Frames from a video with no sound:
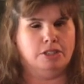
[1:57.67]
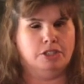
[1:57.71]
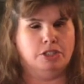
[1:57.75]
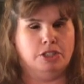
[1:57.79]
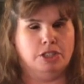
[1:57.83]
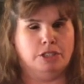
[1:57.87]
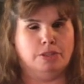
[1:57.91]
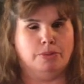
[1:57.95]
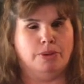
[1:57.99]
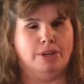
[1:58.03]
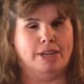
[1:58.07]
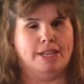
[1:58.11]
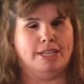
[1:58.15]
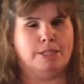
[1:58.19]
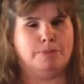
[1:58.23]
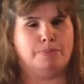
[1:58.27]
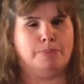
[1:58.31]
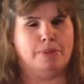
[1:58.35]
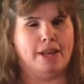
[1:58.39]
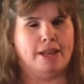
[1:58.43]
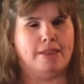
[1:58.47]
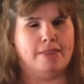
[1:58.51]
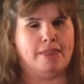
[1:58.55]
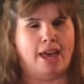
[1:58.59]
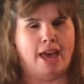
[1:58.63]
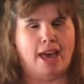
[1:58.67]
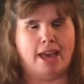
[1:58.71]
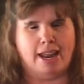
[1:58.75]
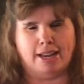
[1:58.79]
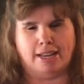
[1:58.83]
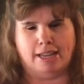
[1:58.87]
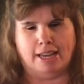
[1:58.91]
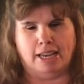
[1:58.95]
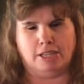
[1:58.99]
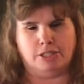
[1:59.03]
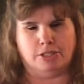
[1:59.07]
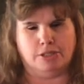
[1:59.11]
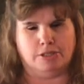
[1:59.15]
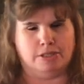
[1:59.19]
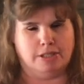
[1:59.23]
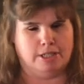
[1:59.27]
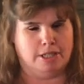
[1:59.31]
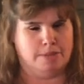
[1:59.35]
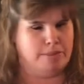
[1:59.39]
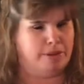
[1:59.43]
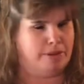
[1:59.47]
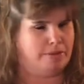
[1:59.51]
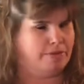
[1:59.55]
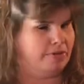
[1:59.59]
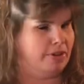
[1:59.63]
Just want to explain that in case you
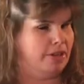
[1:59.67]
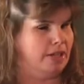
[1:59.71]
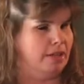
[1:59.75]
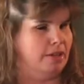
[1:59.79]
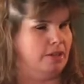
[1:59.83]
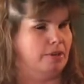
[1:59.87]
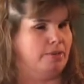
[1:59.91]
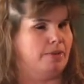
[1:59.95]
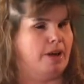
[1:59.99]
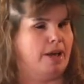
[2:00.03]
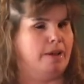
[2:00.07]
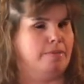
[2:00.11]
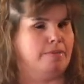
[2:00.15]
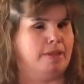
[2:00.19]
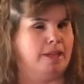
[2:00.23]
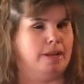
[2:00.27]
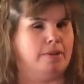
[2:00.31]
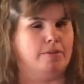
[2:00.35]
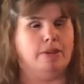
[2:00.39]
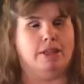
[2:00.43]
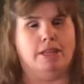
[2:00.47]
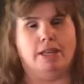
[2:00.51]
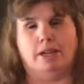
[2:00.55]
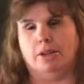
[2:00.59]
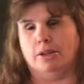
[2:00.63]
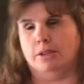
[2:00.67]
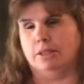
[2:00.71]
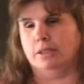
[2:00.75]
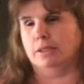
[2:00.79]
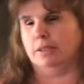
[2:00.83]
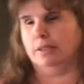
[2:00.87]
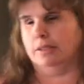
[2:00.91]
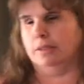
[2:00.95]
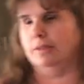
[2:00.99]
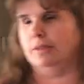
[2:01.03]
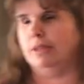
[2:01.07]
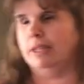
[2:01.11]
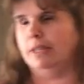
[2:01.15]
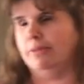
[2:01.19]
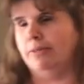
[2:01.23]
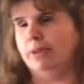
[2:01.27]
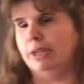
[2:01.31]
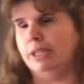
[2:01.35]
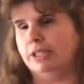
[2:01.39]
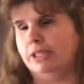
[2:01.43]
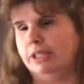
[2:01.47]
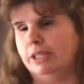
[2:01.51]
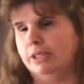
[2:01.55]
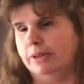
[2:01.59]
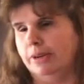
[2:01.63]
see me feeling around, you're like, what that girl,
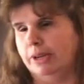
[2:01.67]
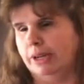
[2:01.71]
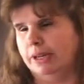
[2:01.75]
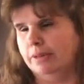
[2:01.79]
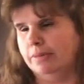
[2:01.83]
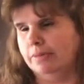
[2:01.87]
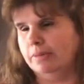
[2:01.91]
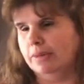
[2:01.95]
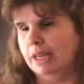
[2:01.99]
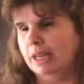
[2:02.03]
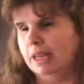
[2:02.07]
what is she doing?